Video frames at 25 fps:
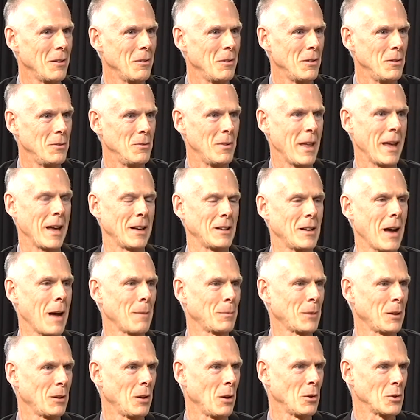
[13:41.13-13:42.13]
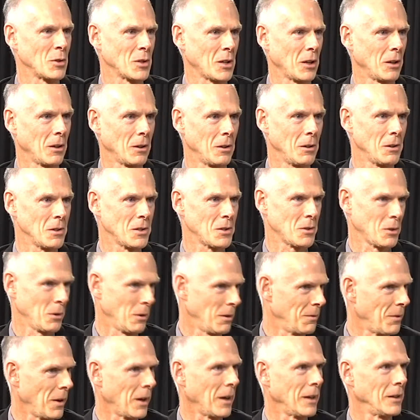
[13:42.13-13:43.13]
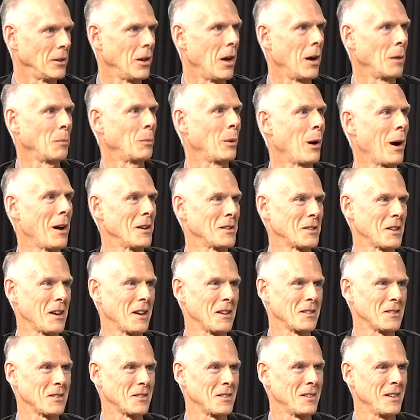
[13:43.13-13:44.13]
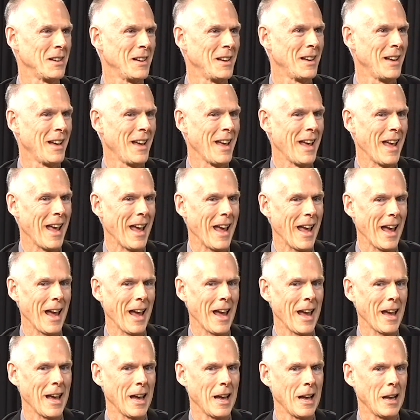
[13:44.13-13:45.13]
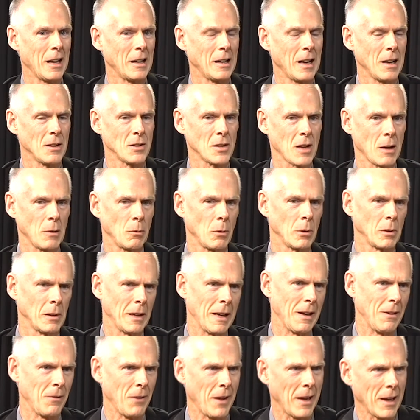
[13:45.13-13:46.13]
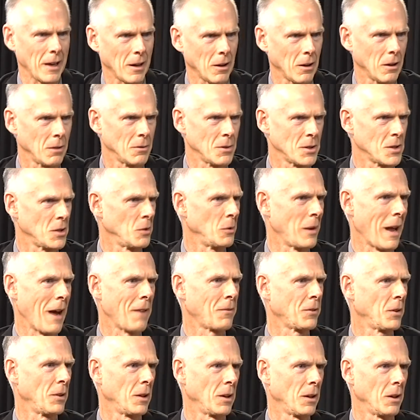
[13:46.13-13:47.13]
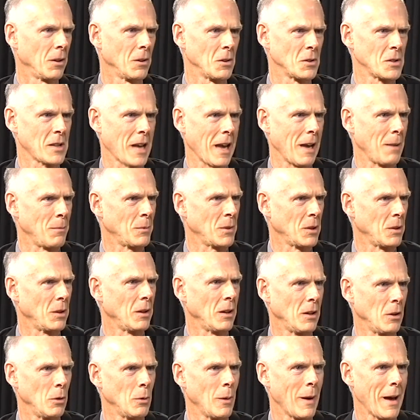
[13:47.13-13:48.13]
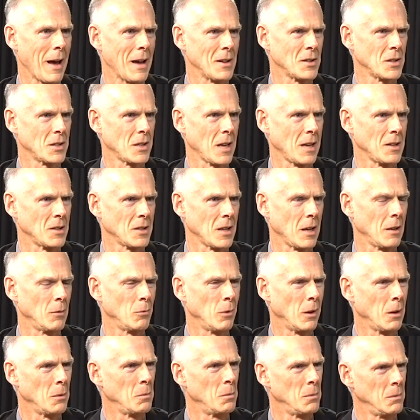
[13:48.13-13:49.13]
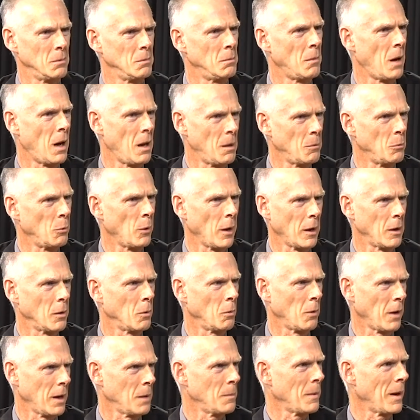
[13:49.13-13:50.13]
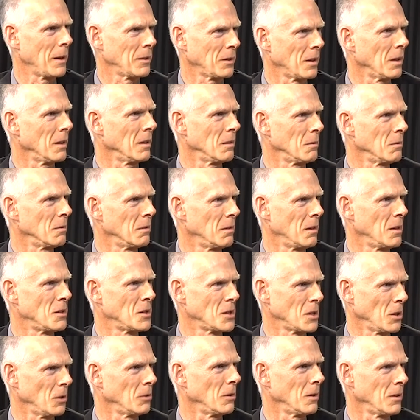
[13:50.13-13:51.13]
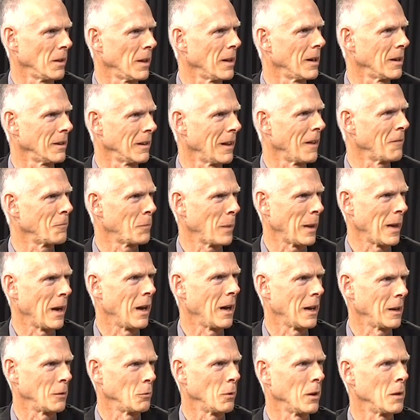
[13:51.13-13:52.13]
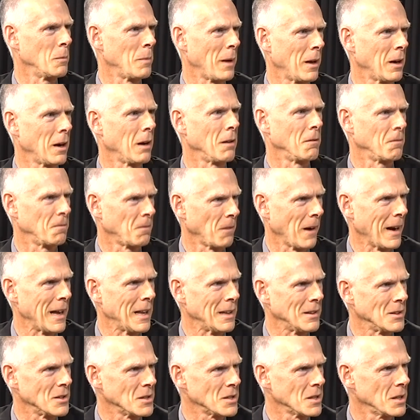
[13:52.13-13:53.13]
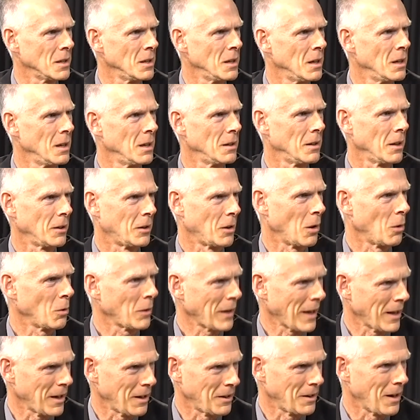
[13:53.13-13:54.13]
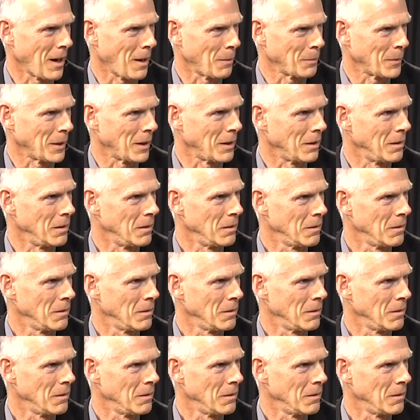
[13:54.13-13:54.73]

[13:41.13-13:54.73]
they adopted those girls through a very long process. And as they were leaving, or soon after the girls came to the U.S., they said, well, Mom, what about the children that are left behind? What about our friends that don't get adopted?